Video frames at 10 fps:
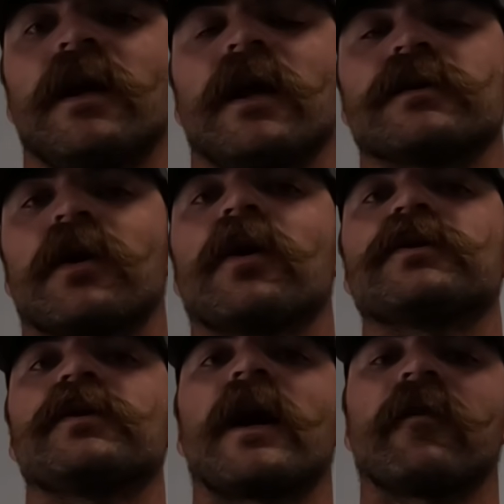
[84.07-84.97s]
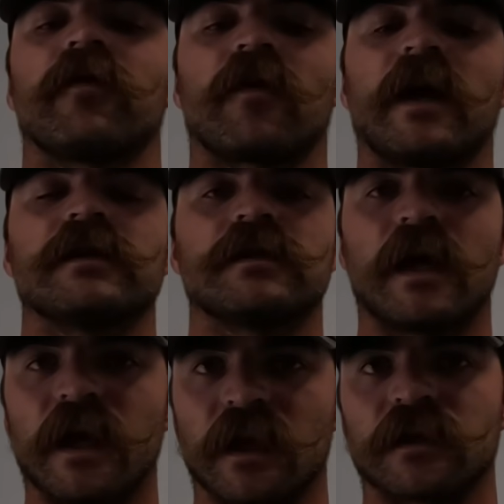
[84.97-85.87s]
as long as you have the right
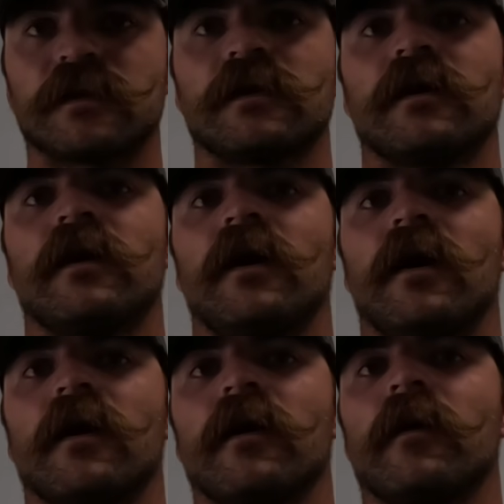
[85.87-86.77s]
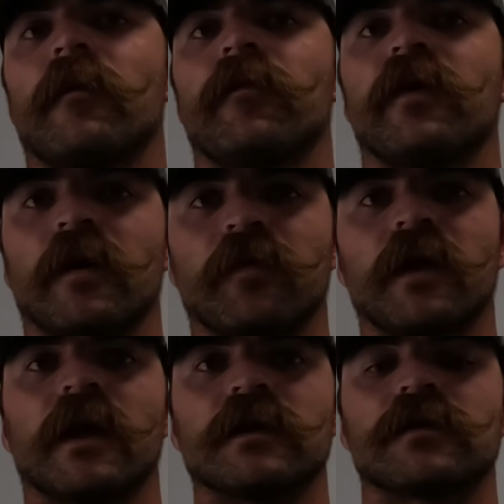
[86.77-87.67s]
settings put in
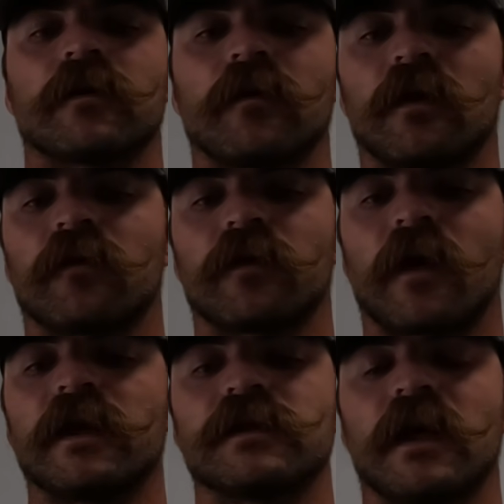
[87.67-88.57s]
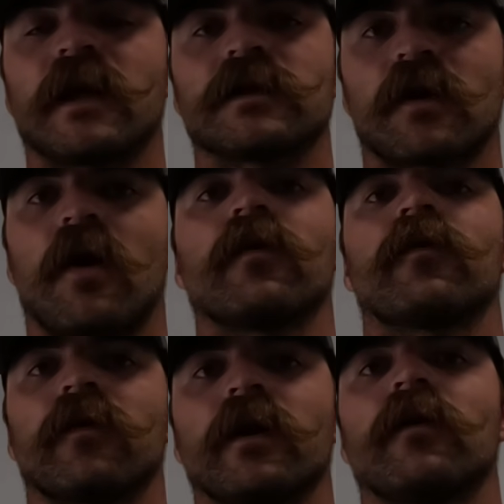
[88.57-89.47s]
place, or the right settings on the
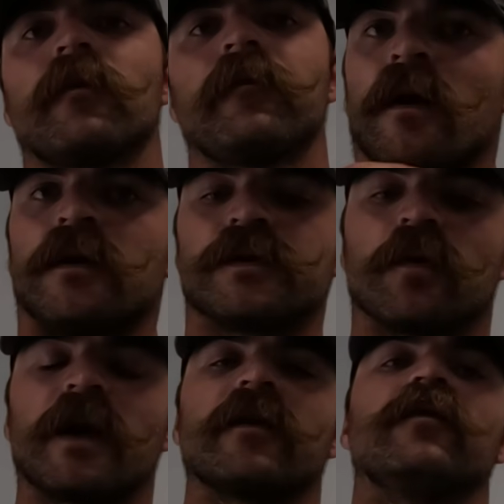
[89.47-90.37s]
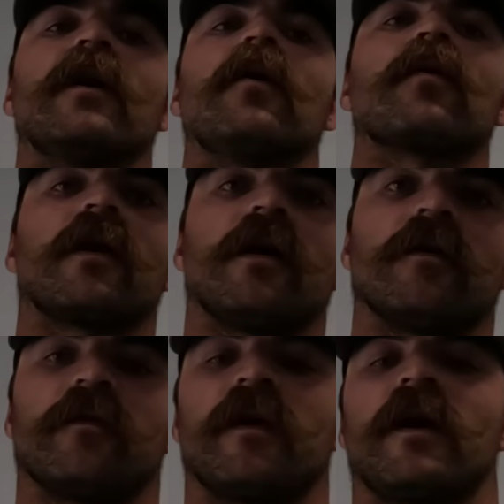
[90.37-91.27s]
reel. So what I don't
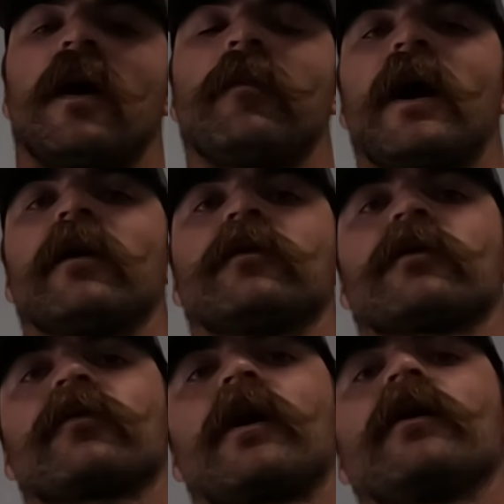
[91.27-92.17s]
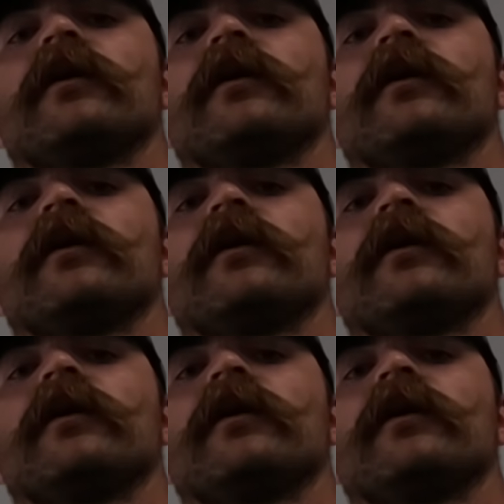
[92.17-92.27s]
love about the Curado